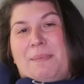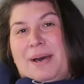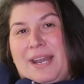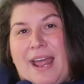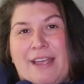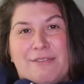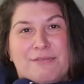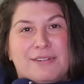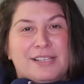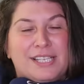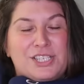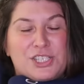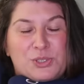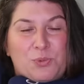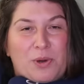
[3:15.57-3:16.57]
But I
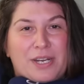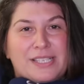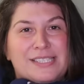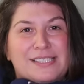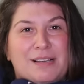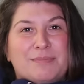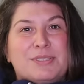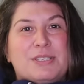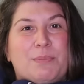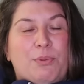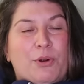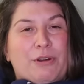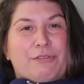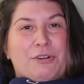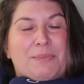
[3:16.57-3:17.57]
really just wanted some
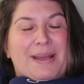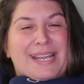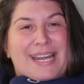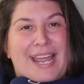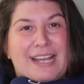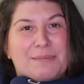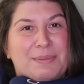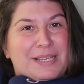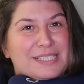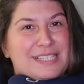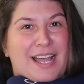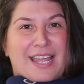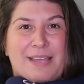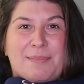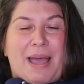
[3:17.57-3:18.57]
support for my neck because
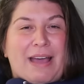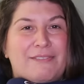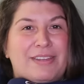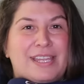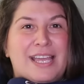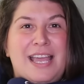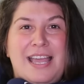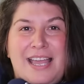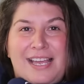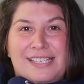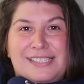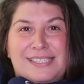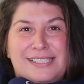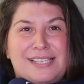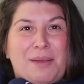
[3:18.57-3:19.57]
I am having
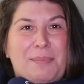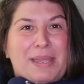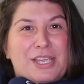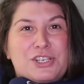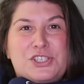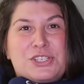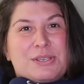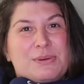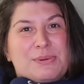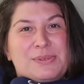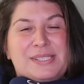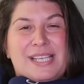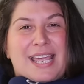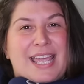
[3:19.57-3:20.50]
some issues,